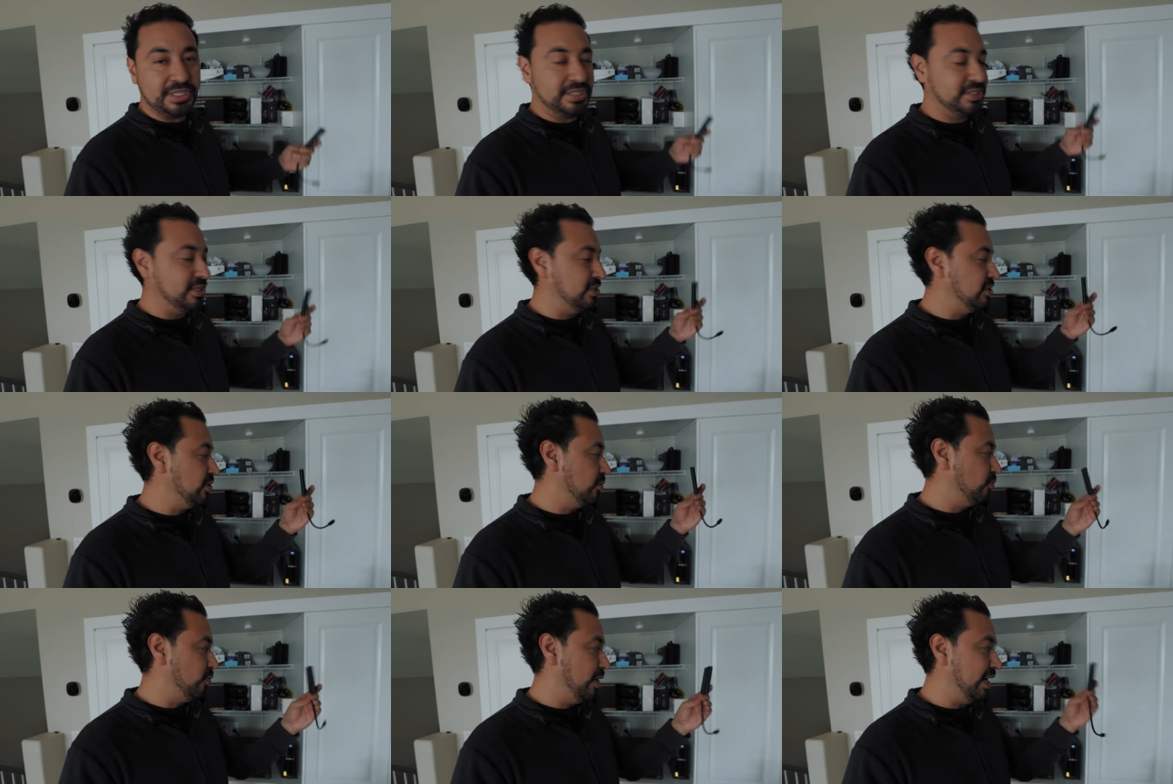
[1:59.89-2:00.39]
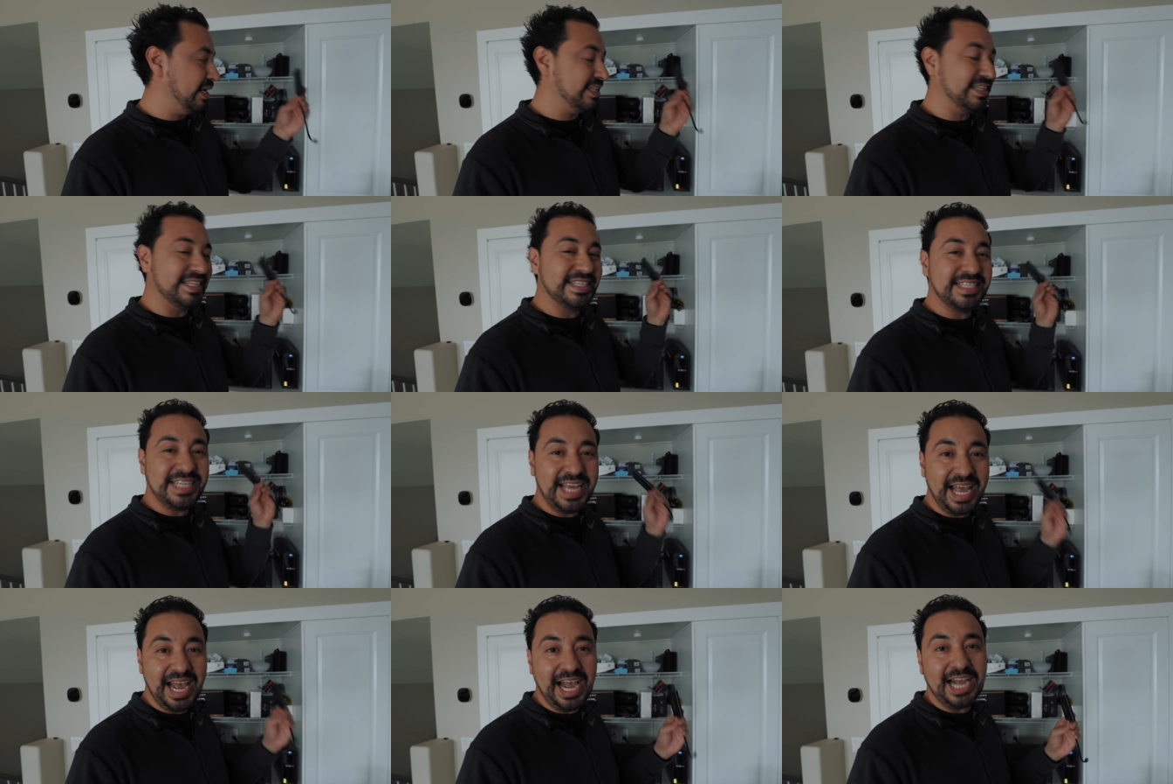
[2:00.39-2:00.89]
It's a direct
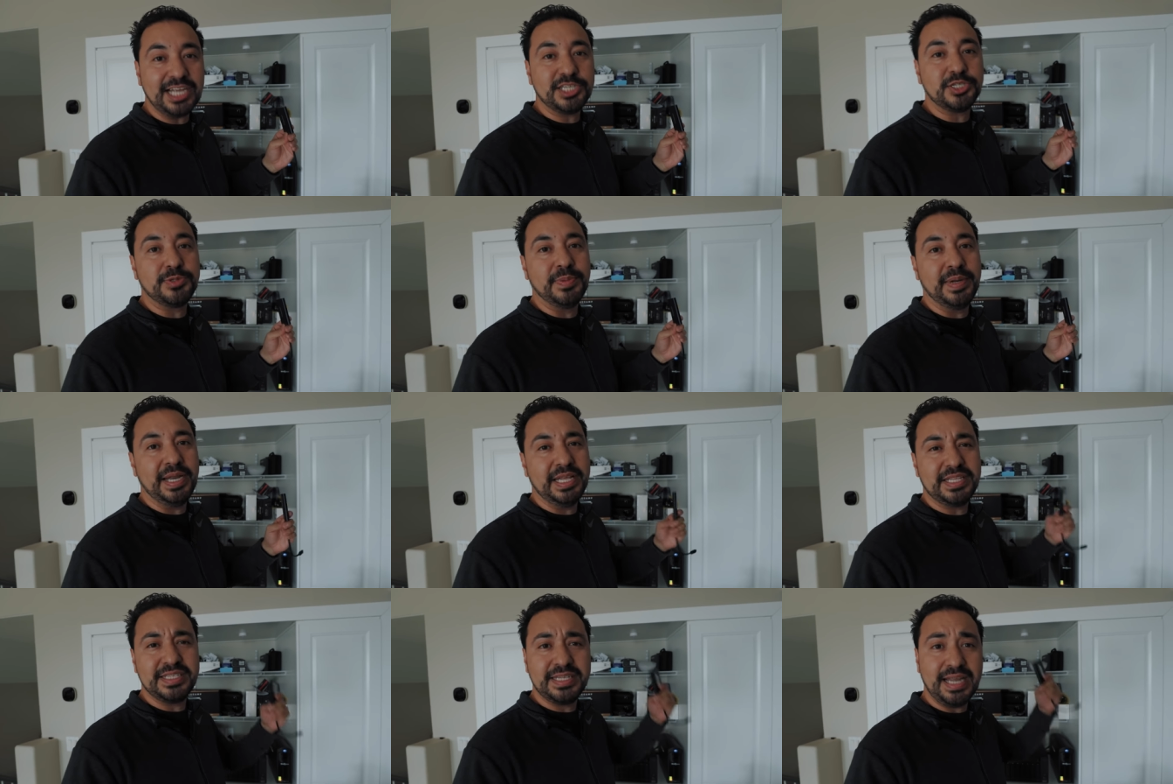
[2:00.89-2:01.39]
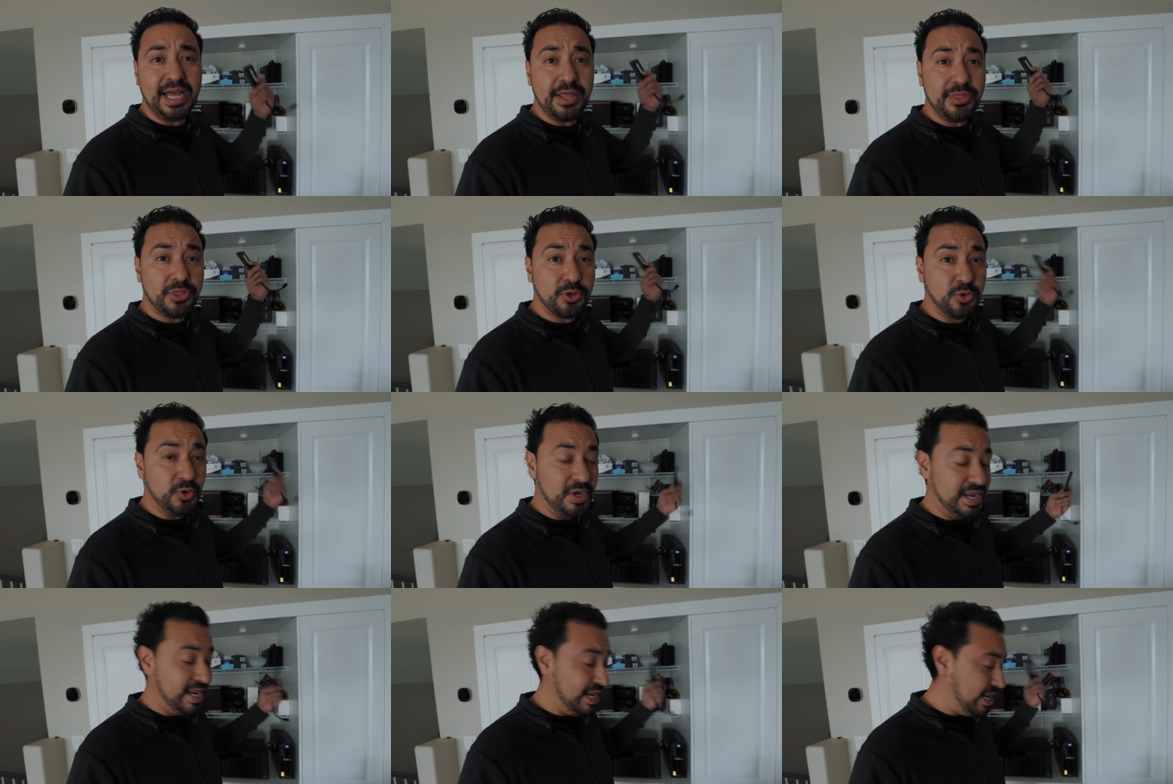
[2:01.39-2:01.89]
attachment, it's not
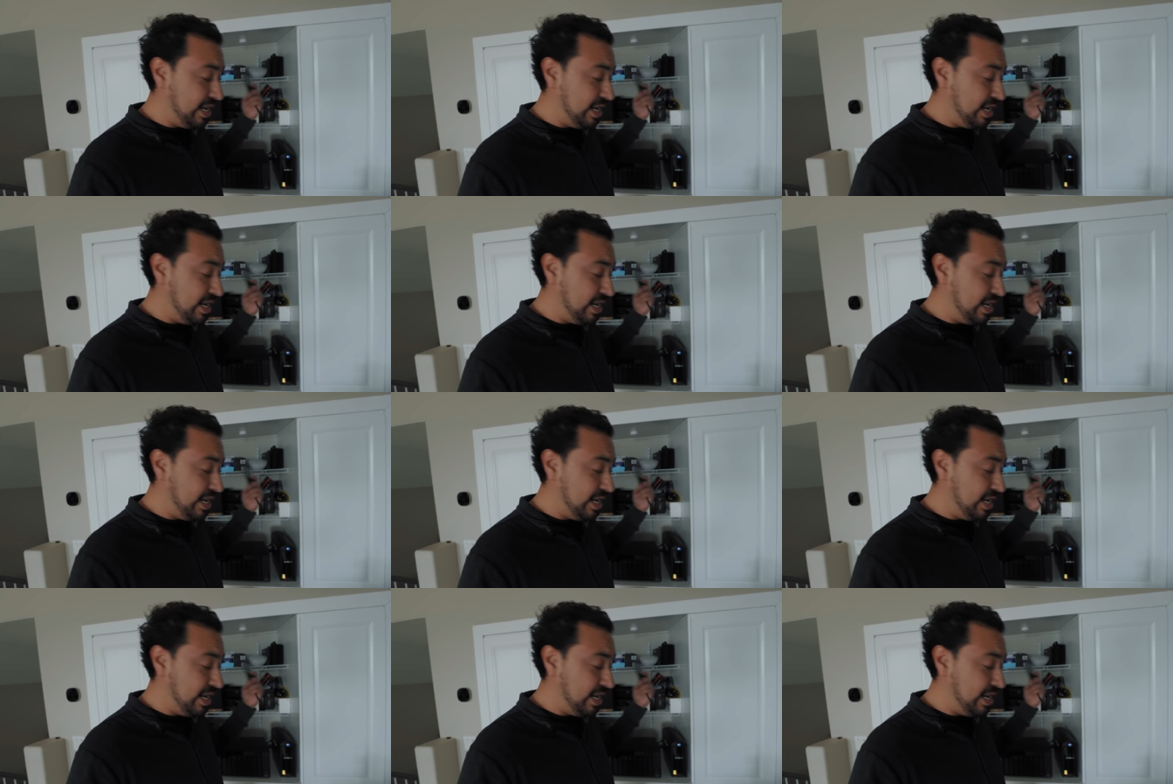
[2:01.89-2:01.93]
through a